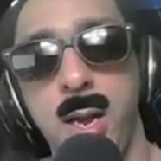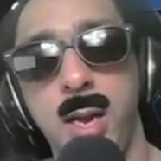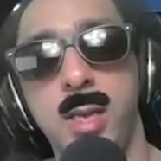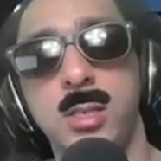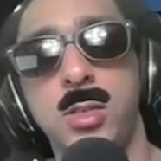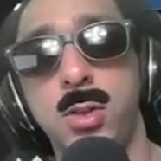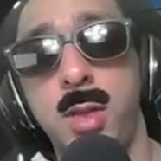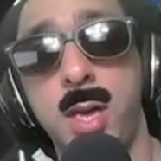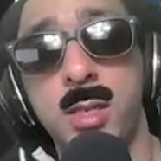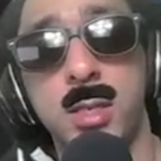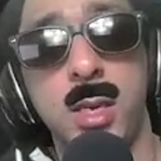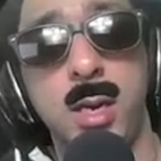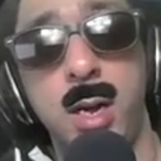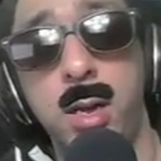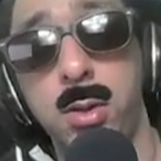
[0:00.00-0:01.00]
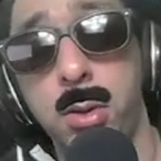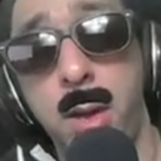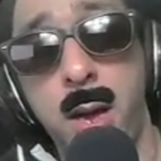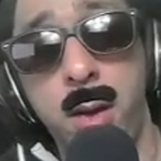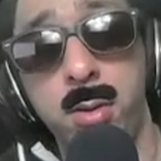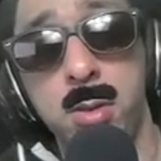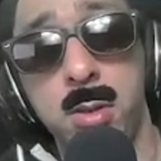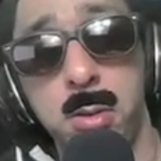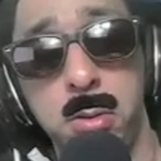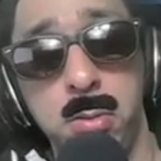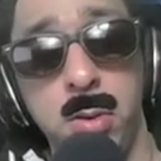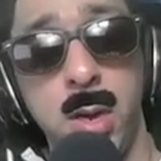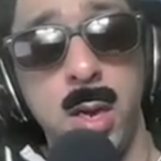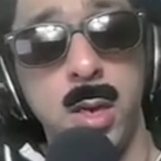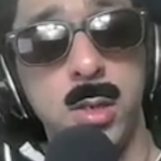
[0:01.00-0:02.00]
And so that's going to allow
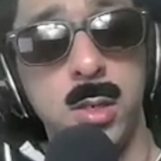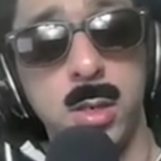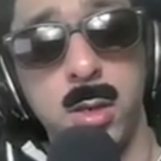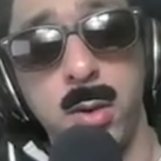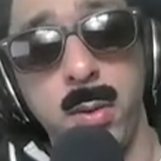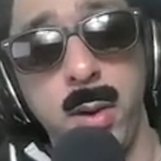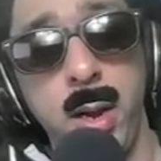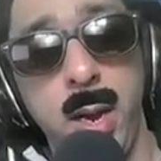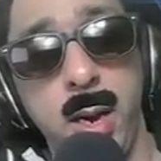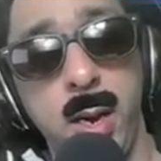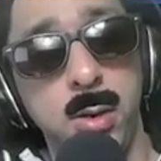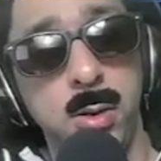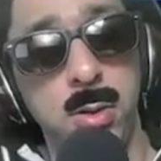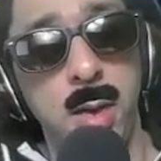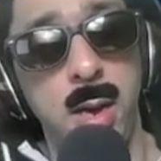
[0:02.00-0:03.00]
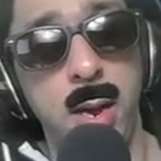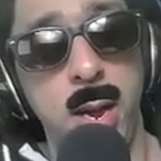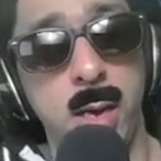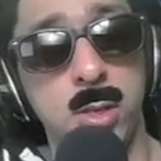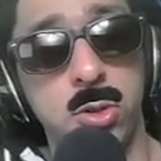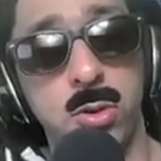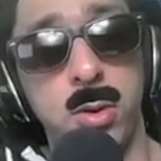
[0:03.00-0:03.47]
you to go ahead and do that extra